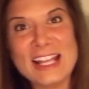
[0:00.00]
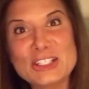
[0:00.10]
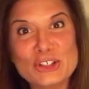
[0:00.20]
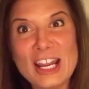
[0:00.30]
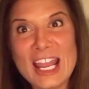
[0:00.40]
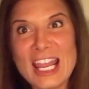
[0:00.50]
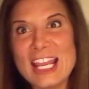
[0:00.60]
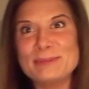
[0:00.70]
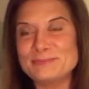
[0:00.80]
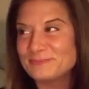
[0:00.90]

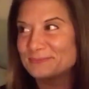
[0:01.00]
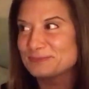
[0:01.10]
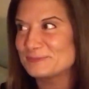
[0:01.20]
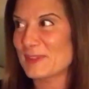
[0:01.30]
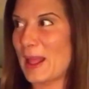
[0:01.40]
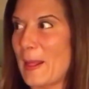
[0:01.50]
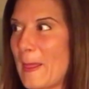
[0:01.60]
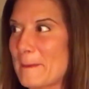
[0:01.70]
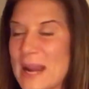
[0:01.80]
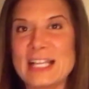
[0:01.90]
stream.
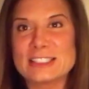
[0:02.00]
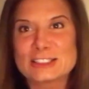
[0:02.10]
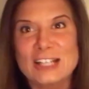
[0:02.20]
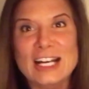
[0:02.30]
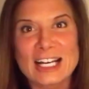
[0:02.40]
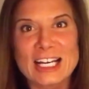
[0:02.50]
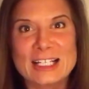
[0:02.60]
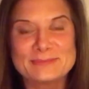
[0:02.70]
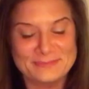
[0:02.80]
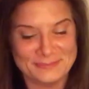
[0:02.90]
I'm
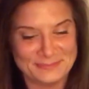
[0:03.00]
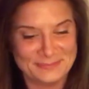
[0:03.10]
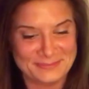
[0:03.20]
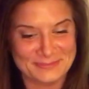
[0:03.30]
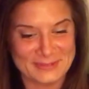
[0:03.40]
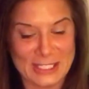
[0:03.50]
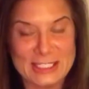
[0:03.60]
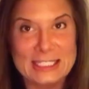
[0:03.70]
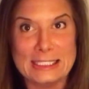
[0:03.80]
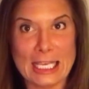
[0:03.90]
stream. Good
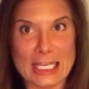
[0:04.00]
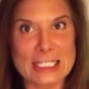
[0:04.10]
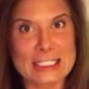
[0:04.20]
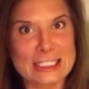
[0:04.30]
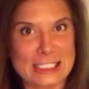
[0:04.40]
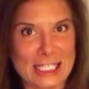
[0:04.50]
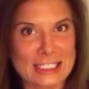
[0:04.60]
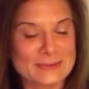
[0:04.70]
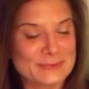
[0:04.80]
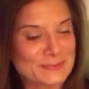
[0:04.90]
to see you. Good to see you.
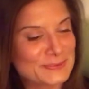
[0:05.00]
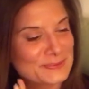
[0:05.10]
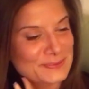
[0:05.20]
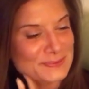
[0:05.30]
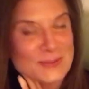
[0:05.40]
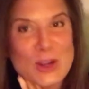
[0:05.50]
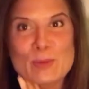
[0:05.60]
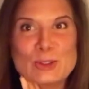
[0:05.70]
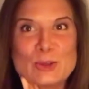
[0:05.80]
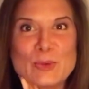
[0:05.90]
Hope you're
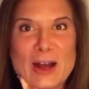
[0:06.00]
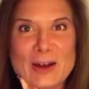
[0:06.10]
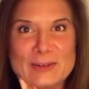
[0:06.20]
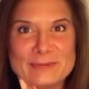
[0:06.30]
doing well.